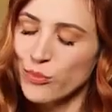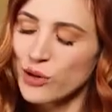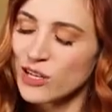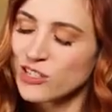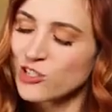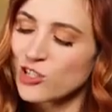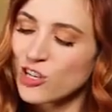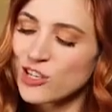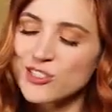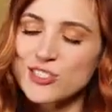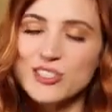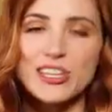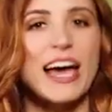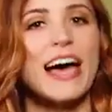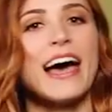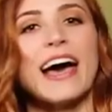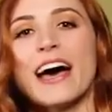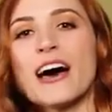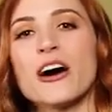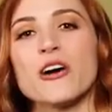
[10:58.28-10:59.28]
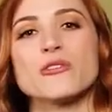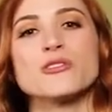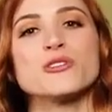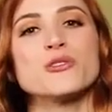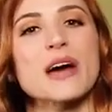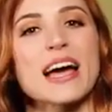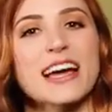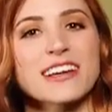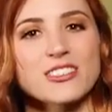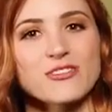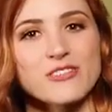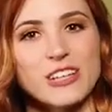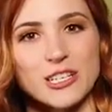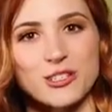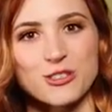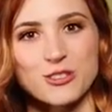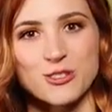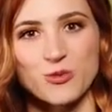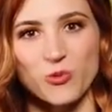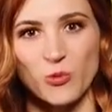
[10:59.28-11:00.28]
But just how do
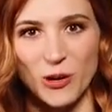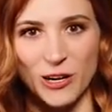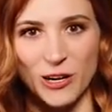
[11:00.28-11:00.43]
activations